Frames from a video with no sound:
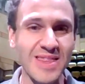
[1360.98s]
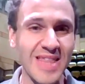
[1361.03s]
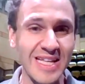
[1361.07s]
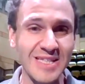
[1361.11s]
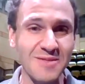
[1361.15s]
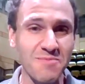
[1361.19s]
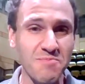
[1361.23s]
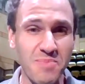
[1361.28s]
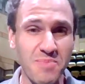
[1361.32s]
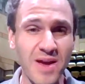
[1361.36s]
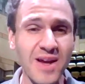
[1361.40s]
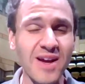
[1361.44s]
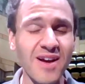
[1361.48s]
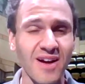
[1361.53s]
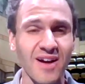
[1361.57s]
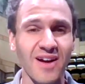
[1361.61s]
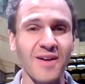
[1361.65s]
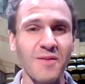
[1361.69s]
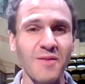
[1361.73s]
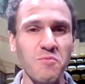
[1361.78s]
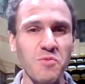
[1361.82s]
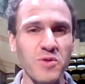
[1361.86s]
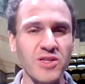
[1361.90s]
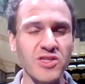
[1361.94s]
that's
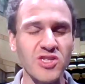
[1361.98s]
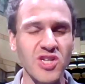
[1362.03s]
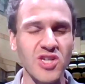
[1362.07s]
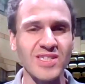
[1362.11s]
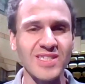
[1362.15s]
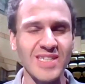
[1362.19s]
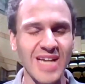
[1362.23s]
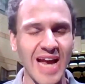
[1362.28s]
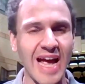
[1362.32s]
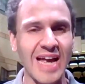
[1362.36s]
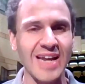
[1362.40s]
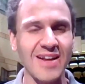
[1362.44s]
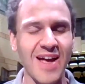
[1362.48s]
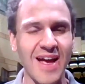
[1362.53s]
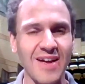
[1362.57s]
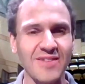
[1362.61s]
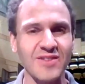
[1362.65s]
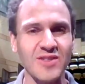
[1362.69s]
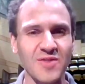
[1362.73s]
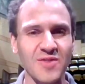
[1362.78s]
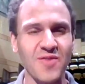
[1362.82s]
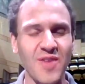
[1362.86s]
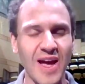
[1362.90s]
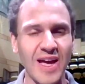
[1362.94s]
bigger. We just kind of
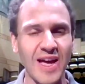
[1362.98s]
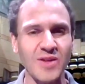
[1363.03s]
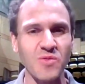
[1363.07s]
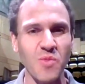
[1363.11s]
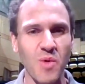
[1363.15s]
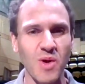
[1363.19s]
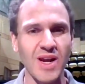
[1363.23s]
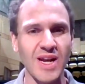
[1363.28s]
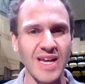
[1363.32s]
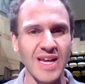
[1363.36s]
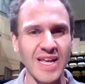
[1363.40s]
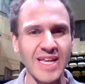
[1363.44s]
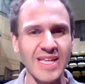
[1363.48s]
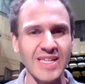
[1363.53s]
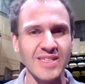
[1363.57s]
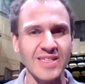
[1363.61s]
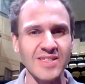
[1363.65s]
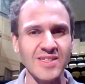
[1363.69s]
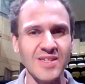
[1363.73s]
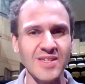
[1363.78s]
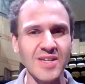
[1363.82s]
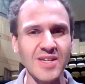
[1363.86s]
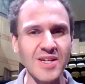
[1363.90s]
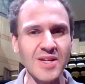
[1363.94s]
have to find what it
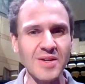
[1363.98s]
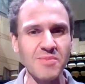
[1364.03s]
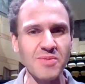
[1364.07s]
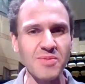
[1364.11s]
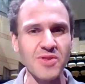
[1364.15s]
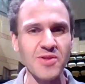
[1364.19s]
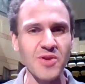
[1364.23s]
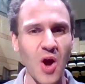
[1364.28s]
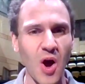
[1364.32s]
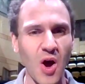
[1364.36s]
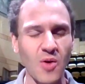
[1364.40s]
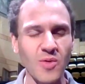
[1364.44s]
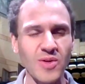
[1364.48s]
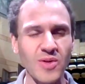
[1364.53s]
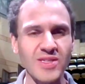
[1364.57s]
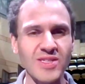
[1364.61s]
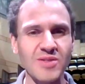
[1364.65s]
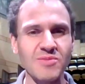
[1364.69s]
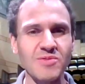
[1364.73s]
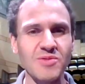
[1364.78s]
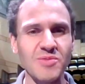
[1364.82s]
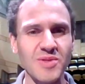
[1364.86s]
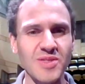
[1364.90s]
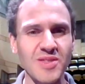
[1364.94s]
is. But there always
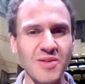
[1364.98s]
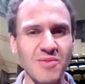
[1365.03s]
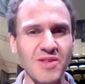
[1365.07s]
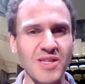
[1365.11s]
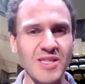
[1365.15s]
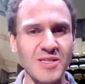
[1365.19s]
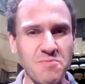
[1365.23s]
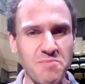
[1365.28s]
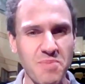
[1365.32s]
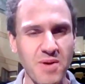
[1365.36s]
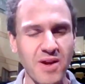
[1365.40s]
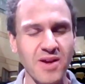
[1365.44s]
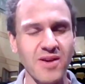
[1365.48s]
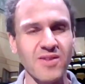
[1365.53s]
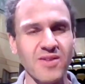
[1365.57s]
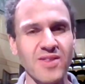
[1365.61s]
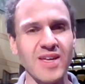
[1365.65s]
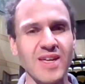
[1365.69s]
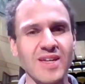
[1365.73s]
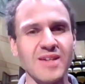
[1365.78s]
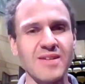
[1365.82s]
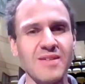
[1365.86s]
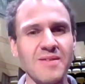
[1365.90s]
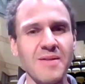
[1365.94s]
seems to be something that's bigger
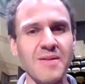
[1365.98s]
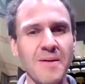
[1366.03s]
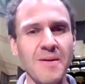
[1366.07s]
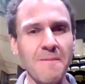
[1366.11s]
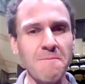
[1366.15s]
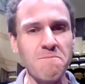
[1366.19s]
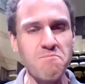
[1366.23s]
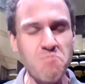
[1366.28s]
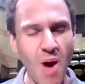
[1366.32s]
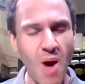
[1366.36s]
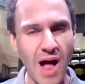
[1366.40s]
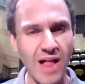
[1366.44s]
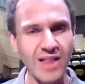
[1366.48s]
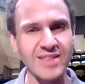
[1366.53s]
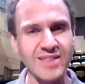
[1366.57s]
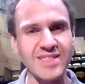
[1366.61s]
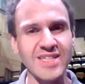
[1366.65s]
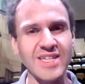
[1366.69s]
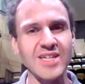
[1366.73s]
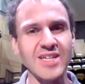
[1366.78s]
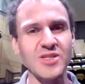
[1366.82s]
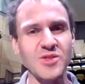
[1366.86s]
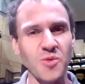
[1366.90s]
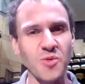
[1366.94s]
than
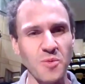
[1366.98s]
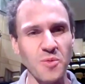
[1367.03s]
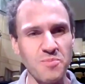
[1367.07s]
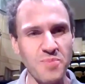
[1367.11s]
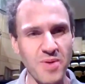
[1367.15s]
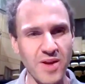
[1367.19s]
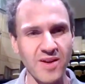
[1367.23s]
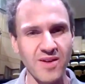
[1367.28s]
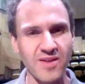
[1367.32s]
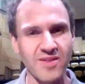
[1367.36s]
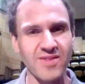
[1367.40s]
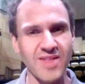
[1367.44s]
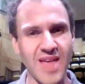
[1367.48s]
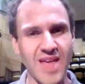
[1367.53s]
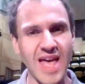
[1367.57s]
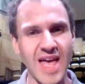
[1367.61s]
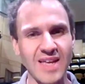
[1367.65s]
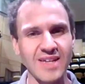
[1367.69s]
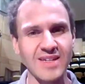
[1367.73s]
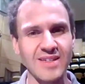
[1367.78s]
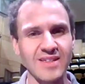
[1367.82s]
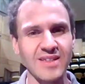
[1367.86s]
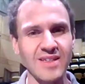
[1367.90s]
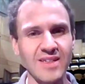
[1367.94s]
politics or bigger
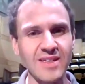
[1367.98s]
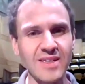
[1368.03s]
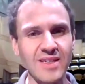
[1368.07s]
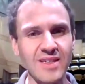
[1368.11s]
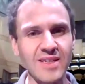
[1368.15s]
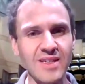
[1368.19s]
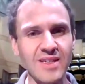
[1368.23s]
than